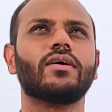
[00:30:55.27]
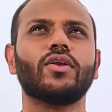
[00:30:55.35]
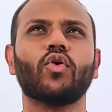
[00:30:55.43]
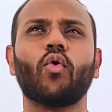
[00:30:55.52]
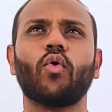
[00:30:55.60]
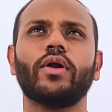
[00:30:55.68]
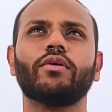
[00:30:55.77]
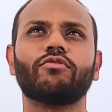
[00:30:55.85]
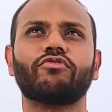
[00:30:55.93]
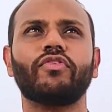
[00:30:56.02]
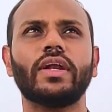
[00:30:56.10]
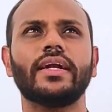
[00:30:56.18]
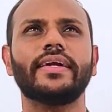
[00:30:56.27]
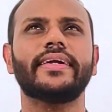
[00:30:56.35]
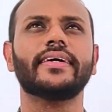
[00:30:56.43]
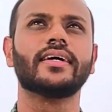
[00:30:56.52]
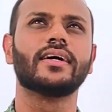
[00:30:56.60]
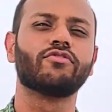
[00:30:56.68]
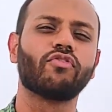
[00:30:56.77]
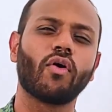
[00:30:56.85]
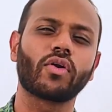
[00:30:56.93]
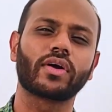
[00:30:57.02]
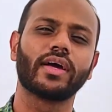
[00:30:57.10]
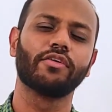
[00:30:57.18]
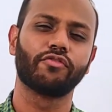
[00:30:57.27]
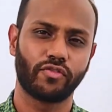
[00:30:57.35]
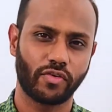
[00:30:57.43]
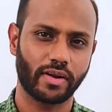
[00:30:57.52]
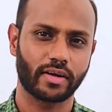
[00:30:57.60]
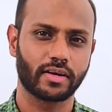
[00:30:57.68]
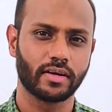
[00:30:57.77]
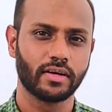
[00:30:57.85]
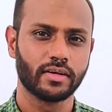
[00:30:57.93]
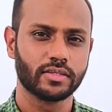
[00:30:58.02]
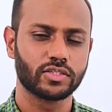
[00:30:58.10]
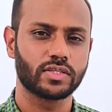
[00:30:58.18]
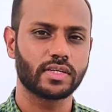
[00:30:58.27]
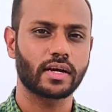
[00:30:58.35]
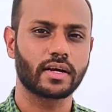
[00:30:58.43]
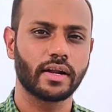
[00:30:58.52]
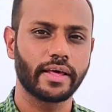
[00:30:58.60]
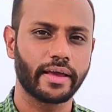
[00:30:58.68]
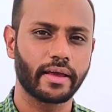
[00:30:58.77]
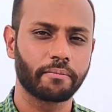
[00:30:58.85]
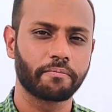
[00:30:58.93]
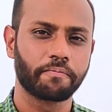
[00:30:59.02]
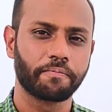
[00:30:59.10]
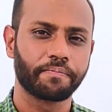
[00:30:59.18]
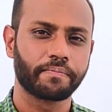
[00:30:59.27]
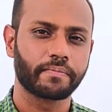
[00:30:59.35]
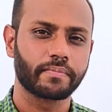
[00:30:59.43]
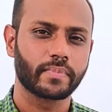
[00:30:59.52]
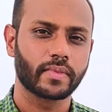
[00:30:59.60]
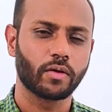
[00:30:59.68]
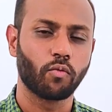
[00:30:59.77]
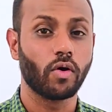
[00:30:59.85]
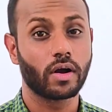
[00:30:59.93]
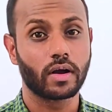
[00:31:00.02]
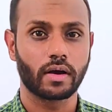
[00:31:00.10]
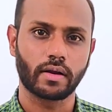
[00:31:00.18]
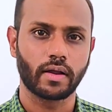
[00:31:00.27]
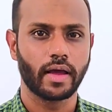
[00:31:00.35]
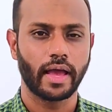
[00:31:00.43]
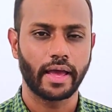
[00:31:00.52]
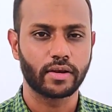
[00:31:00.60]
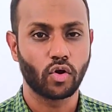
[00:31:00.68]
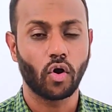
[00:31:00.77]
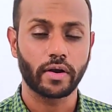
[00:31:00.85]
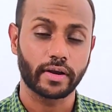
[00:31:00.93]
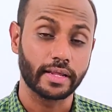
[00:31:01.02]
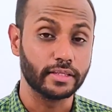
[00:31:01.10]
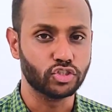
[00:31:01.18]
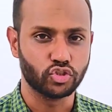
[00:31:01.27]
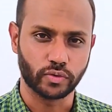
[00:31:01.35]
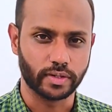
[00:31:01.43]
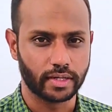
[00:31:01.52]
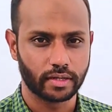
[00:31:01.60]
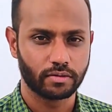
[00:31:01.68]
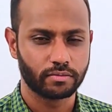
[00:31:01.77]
load-filled forklift truck struck a worker and got injured.